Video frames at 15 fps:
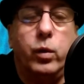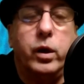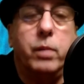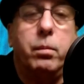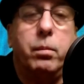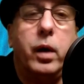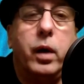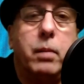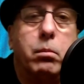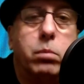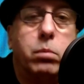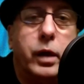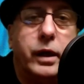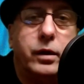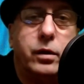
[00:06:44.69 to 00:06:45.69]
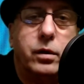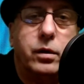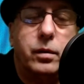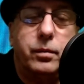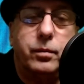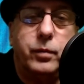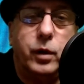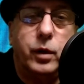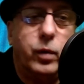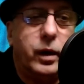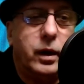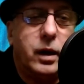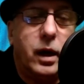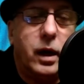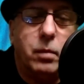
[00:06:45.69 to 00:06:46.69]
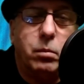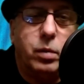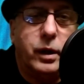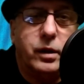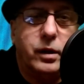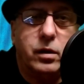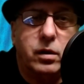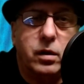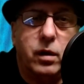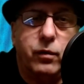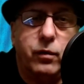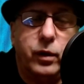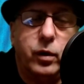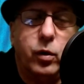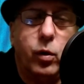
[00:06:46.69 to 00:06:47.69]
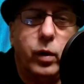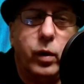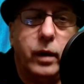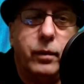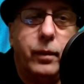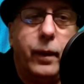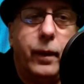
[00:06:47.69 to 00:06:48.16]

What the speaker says: you're buying breads, you know, any kind of breads and stuff, and you go there,